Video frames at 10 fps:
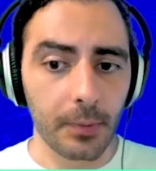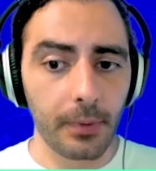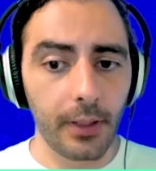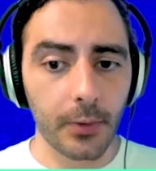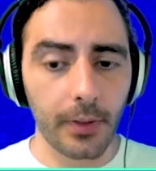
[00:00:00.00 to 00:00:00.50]

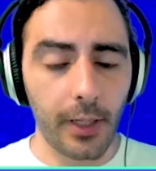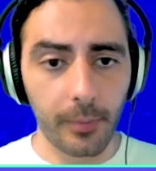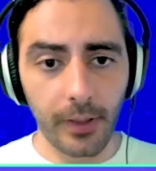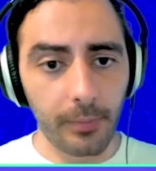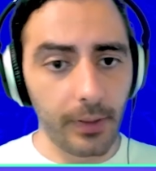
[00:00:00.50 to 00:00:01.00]
experience with
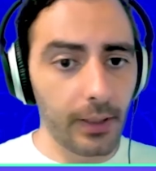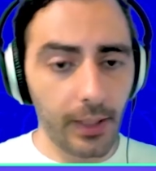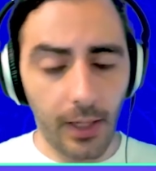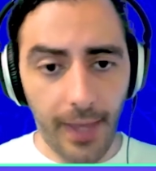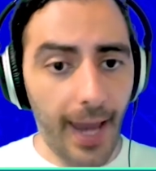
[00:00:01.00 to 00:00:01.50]
airbnb and
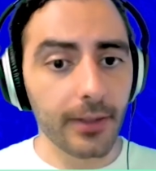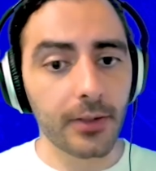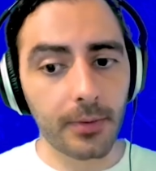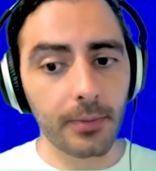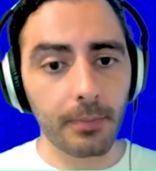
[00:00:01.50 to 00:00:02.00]
how
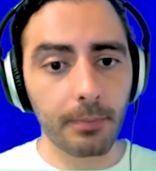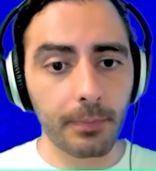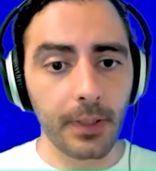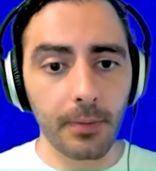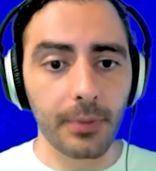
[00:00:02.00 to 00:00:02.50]
that's
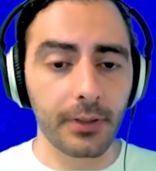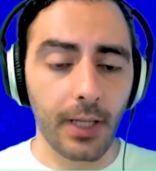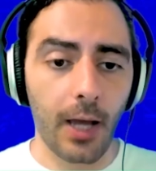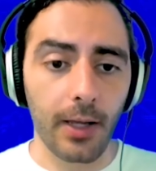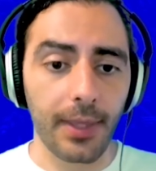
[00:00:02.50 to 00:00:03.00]
in
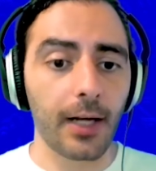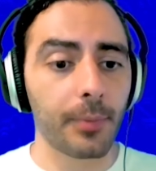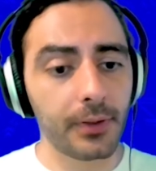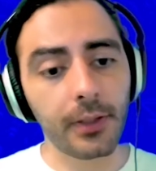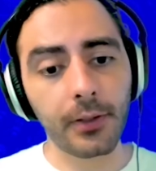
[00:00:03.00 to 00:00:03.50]
how that in
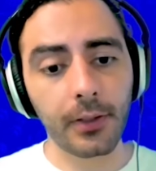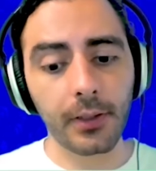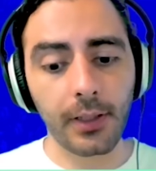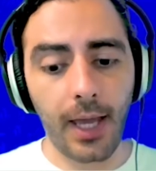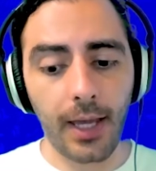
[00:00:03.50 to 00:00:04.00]

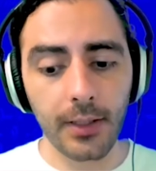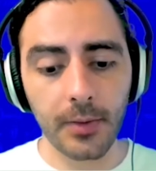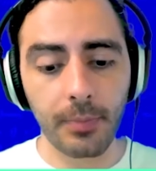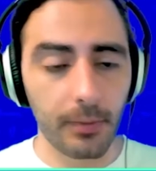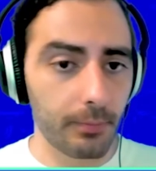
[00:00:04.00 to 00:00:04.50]
particular
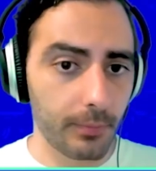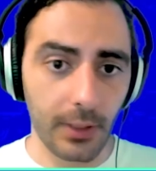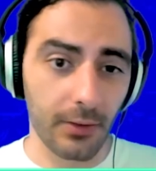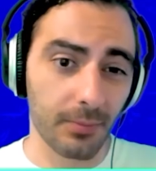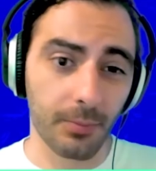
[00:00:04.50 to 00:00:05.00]
has been
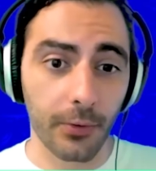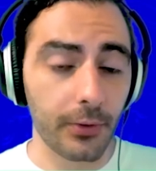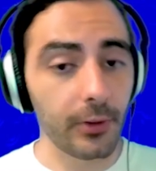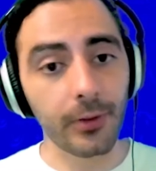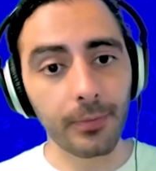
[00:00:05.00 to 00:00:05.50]
either both
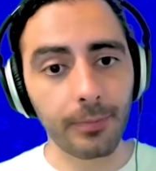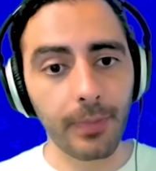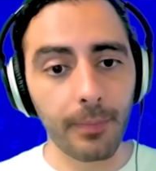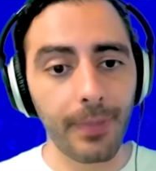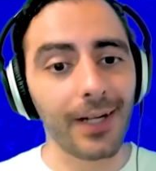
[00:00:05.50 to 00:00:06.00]
to your
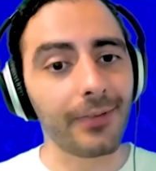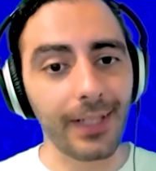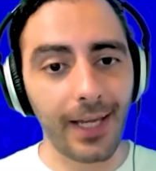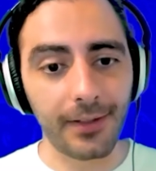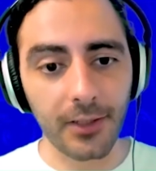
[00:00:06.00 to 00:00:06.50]
uh, benefit
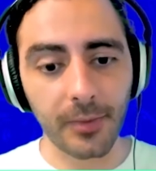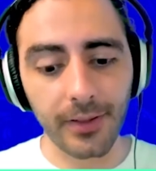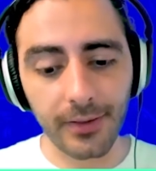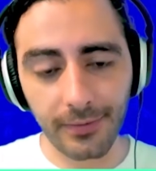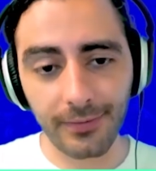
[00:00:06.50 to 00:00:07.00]
and detriment.